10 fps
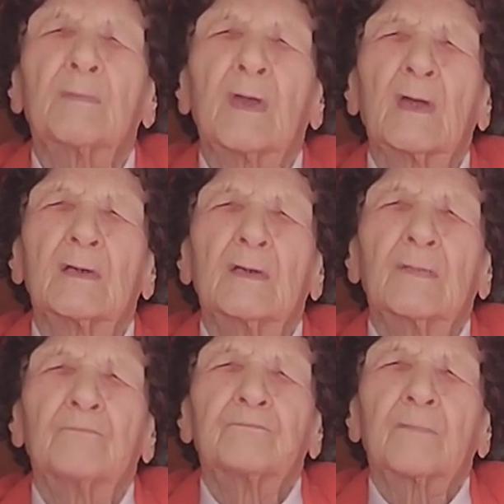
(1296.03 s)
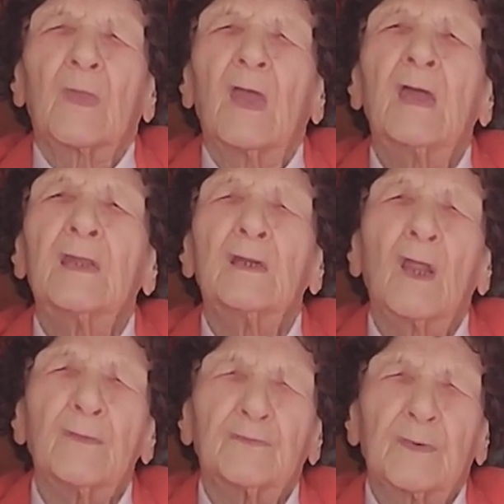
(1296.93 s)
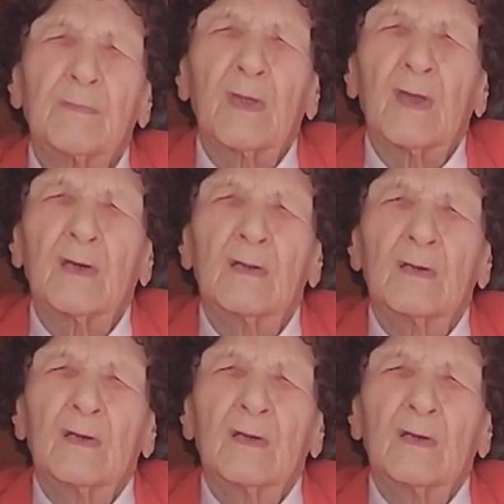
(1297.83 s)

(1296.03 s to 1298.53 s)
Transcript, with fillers: bad, any life to bad,